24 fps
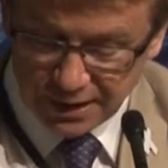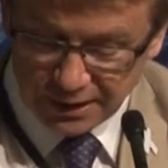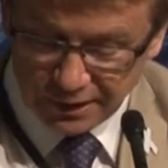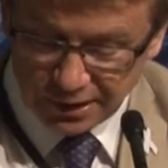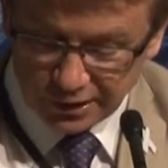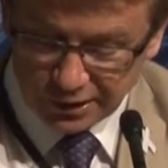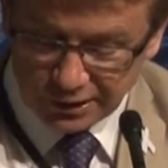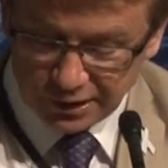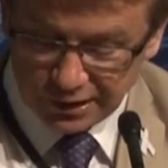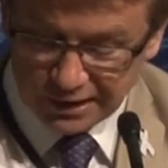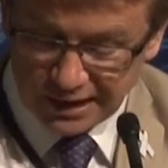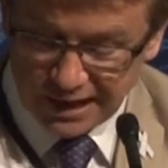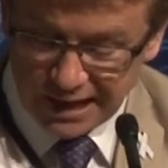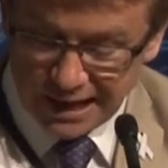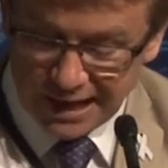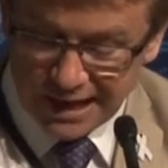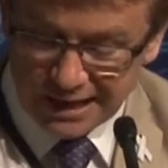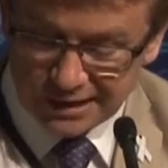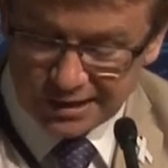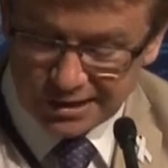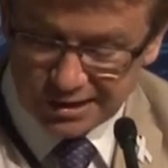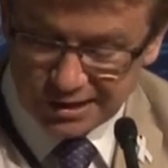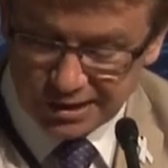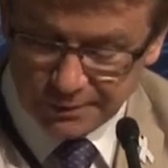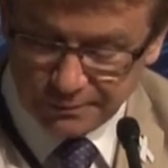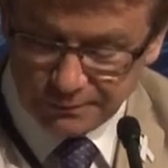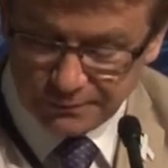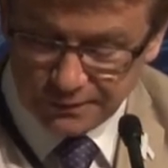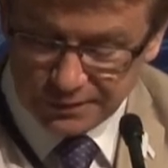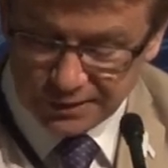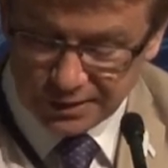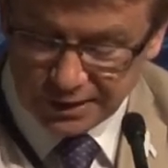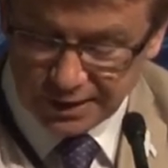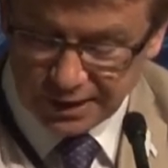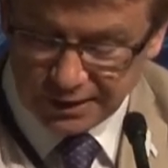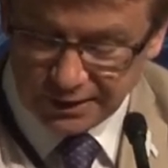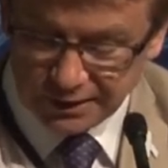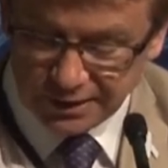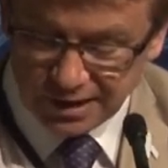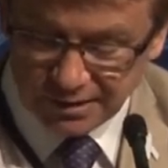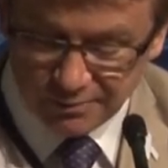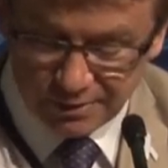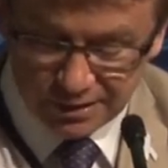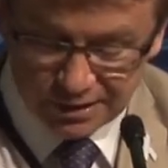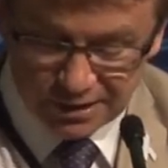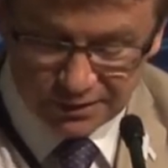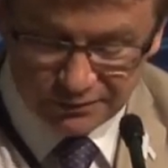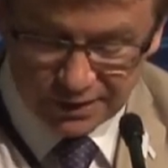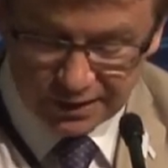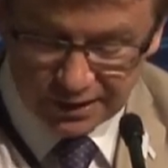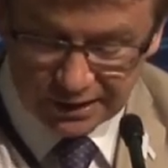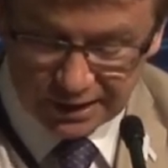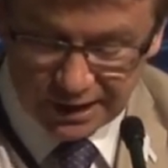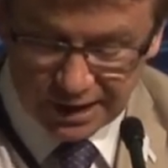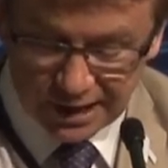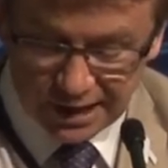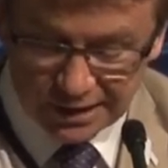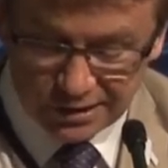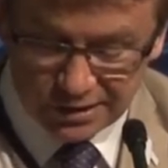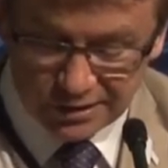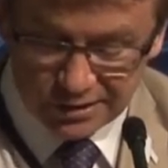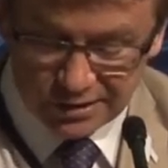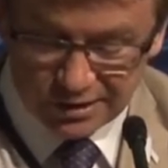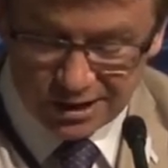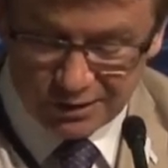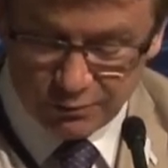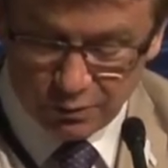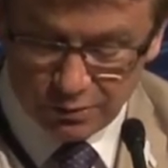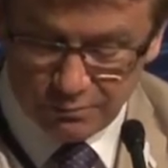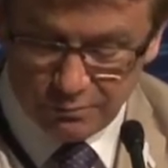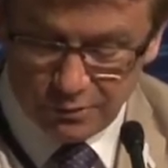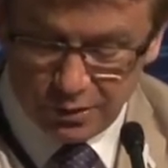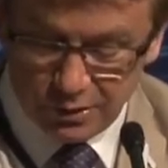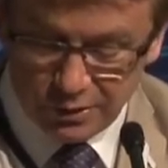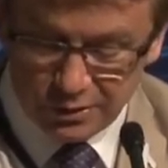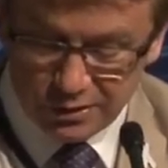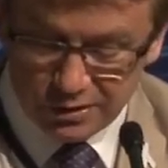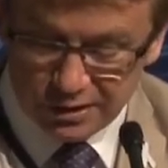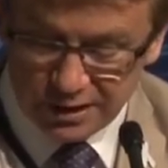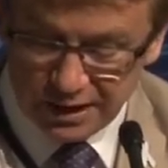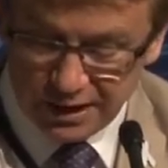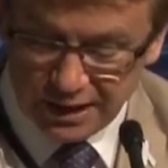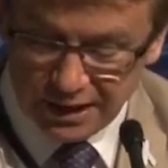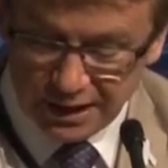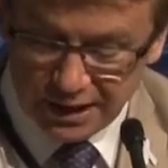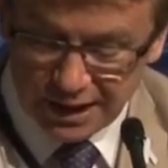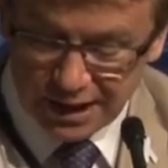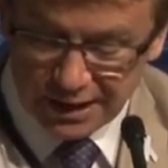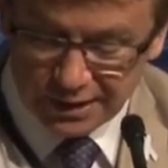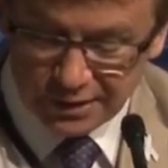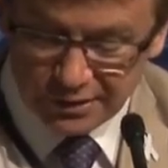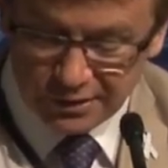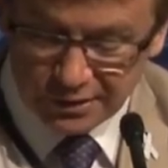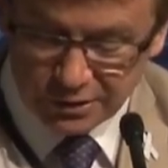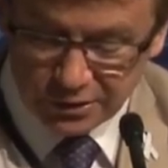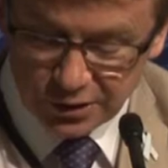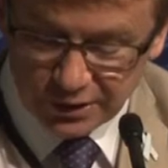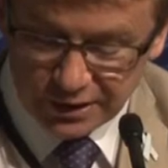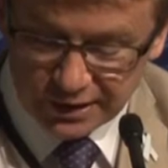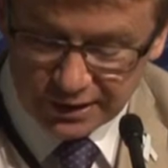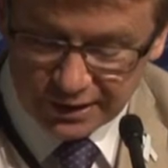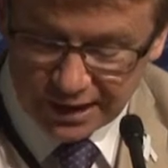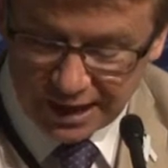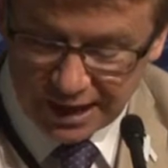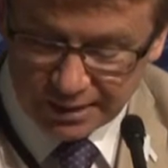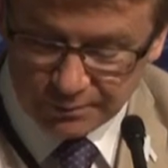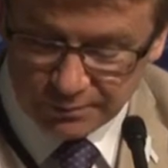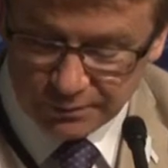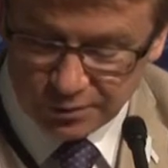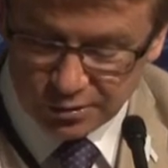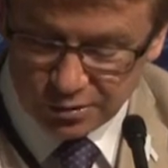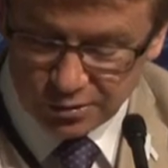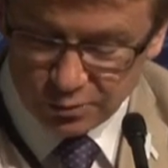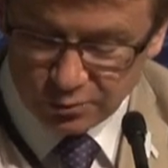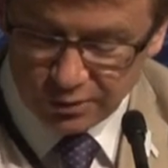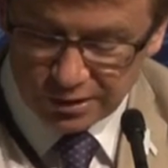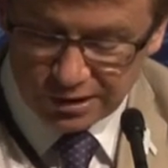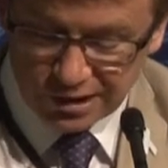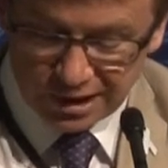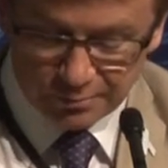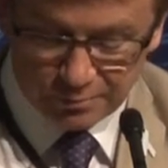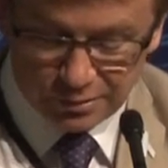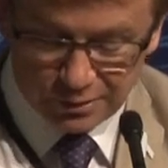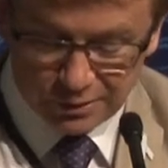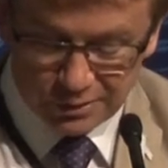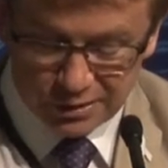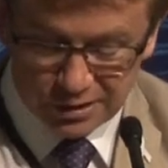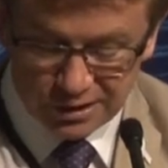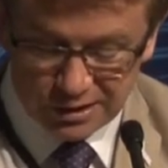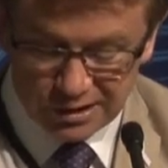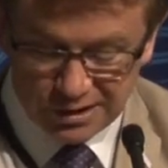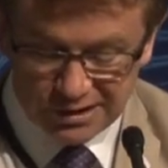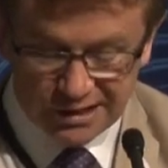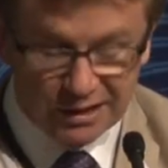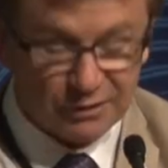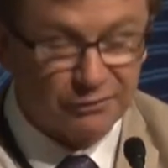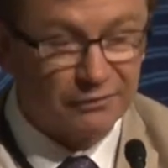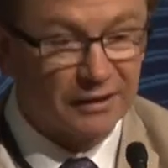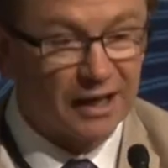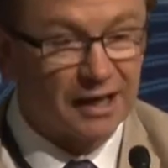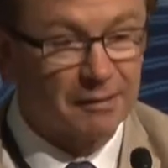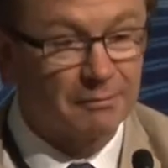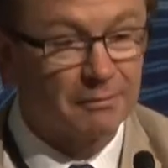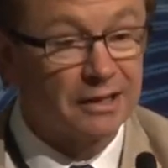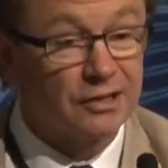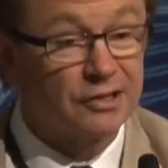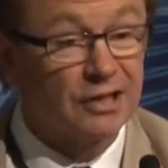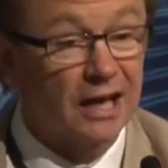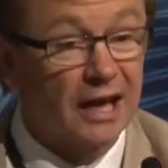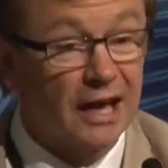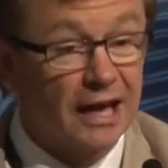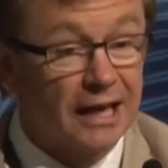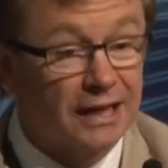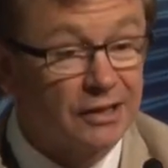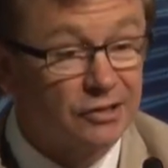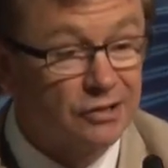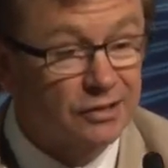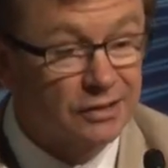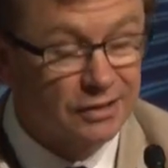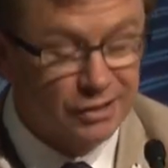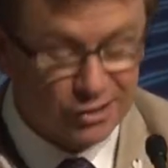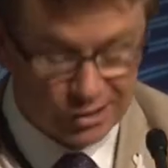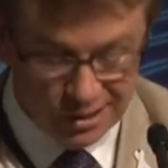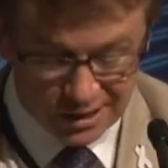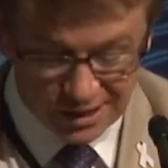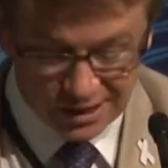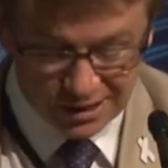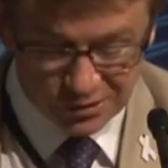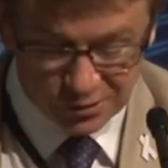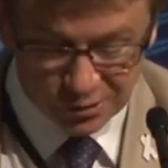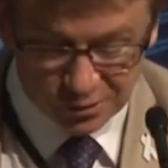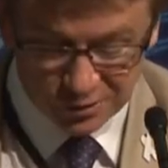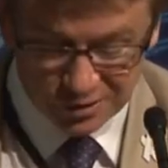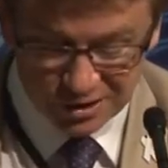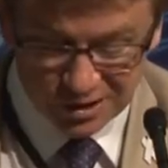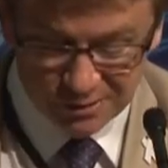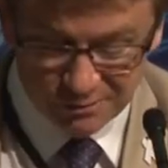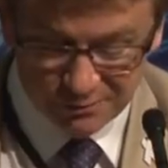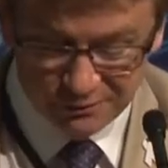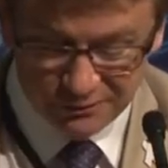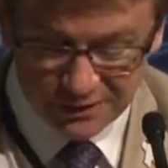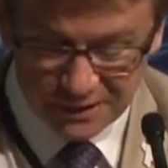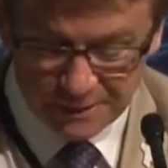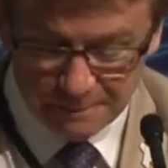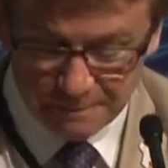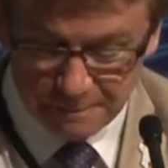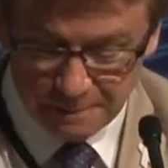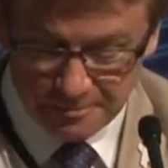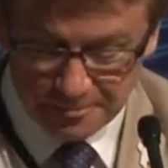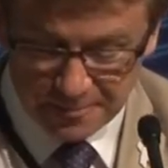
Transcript: 1998, CYPFS and the Community Funding Agency were merged into the newly named Children, Young Persons and Their Families Agency, or CYPFA.